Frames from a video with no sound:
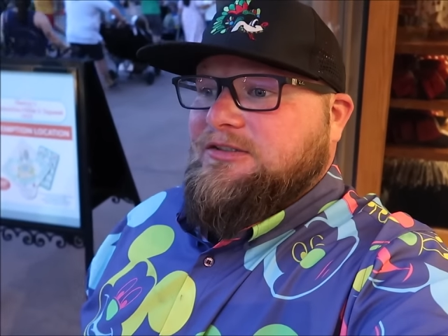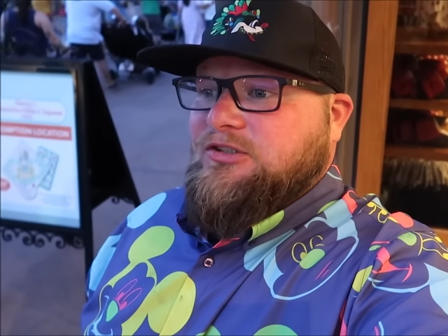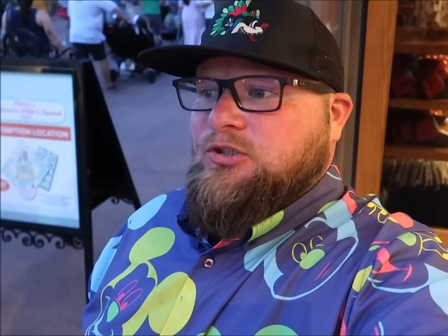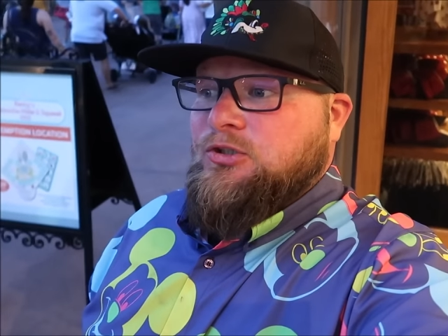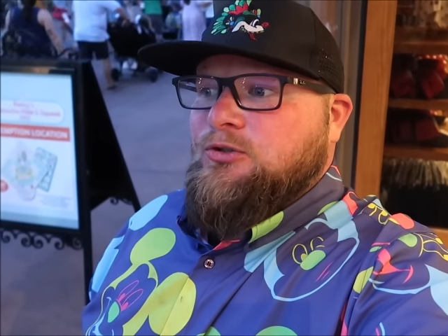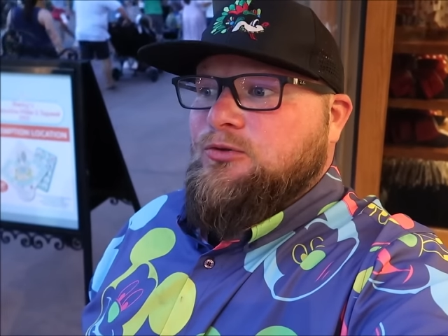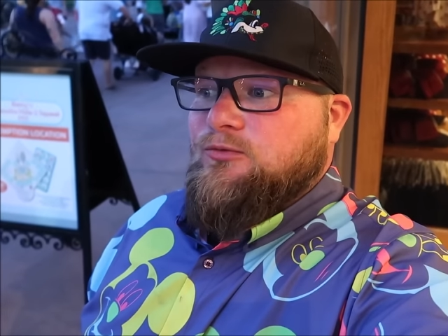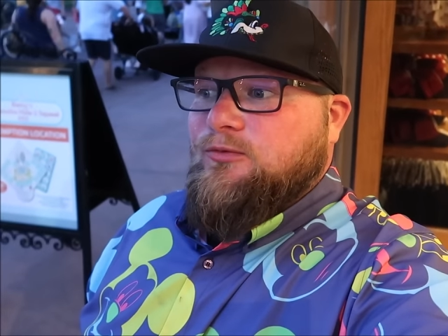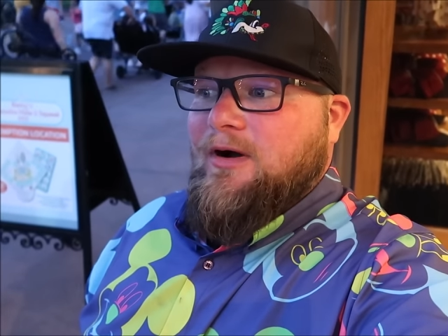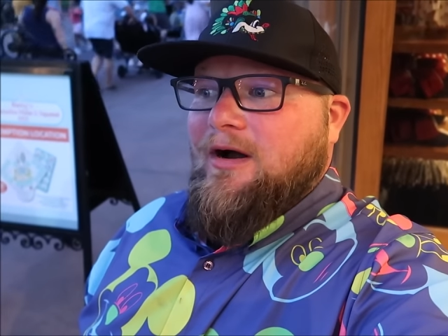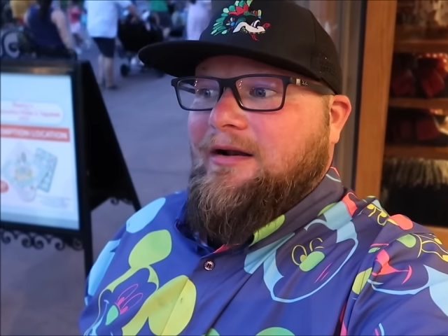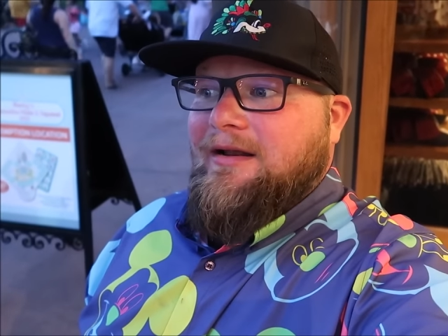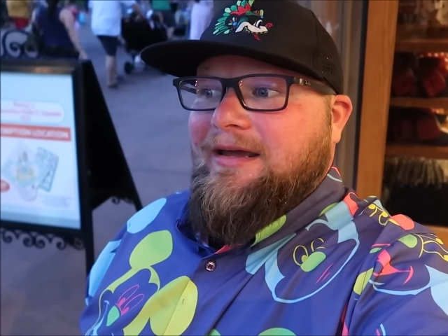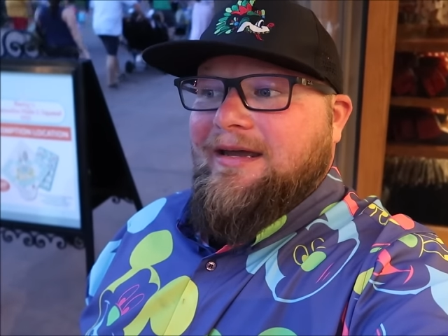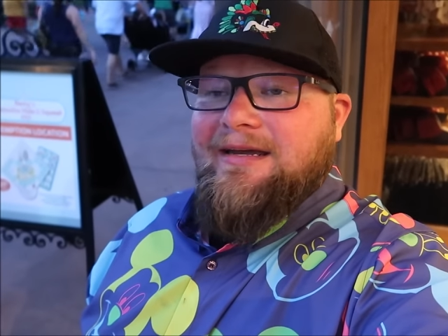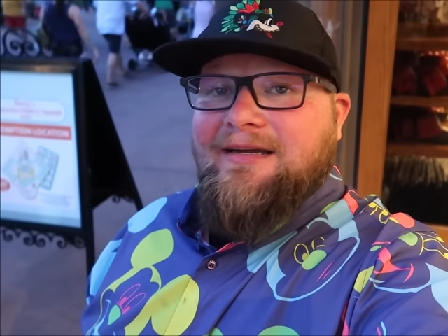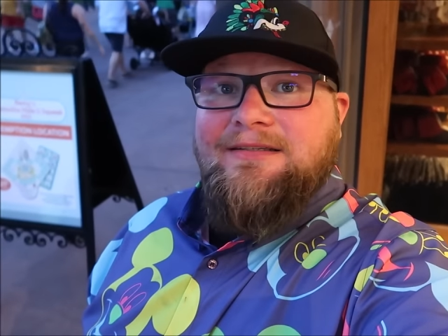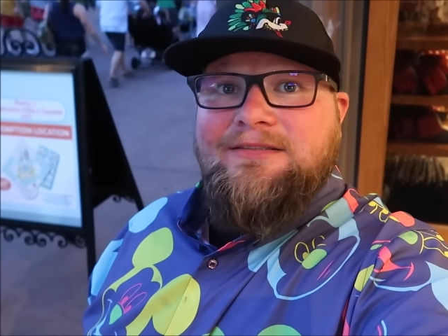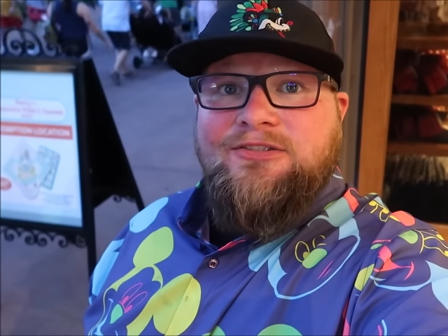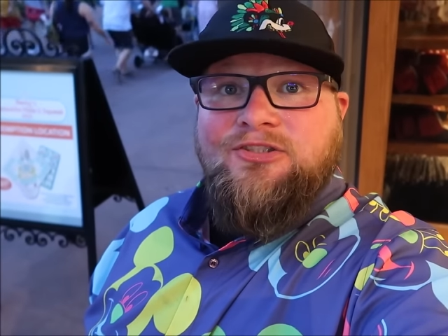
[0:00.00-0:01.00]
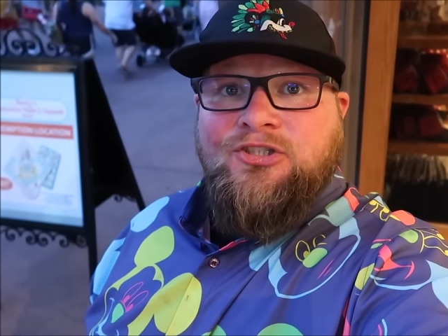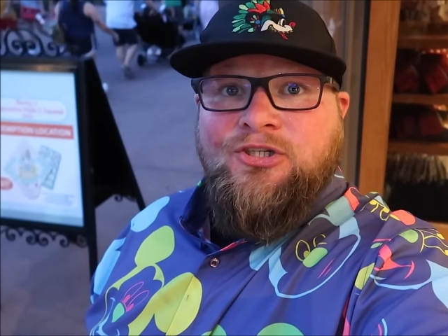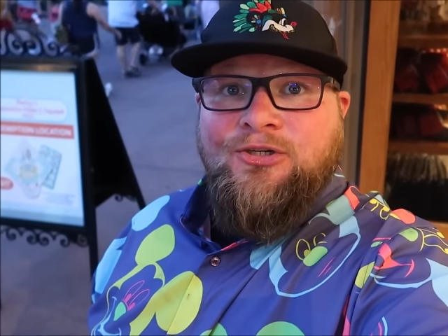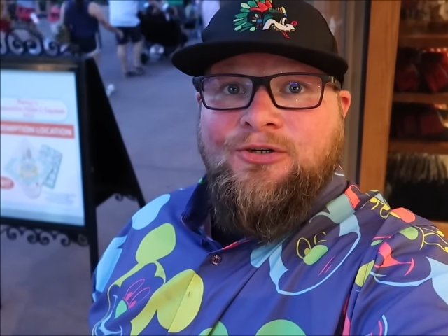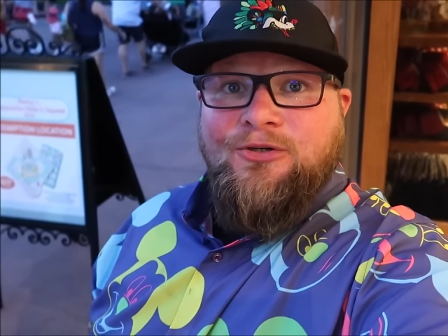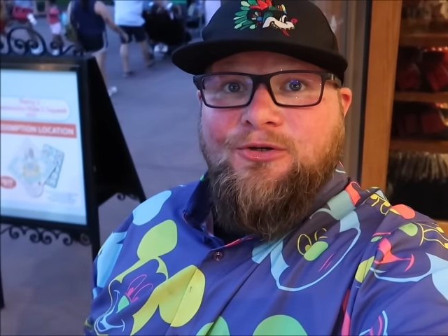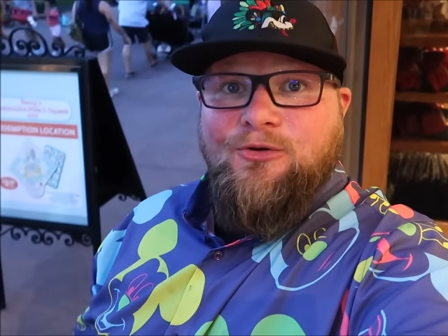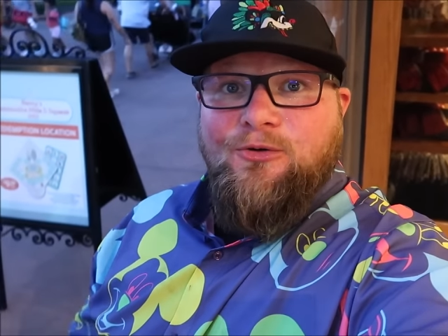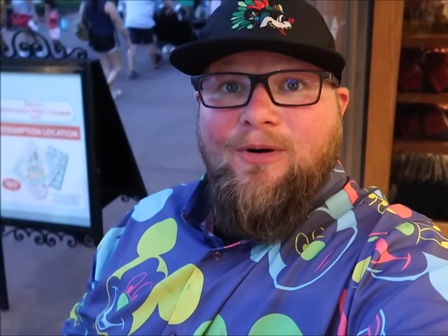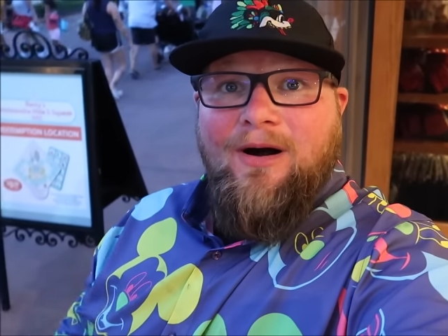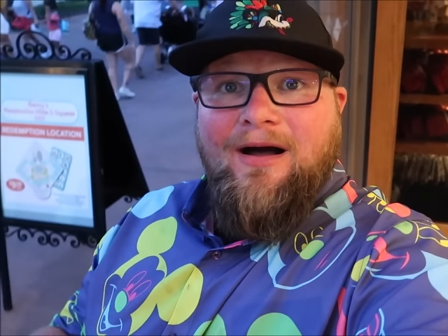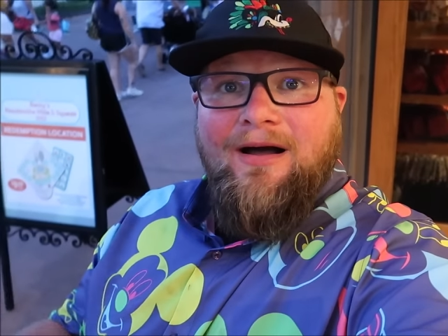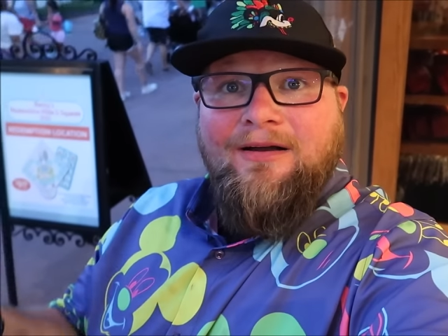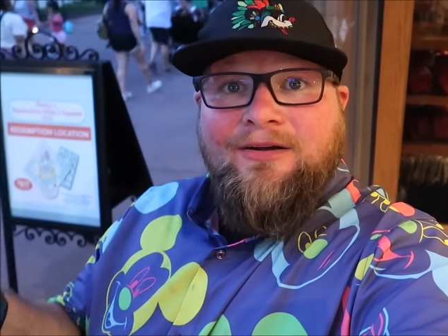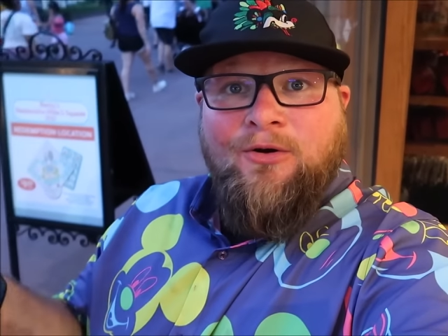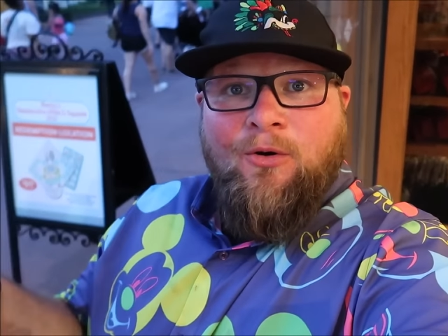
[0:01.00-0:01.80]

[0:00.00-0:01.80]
to run into uh,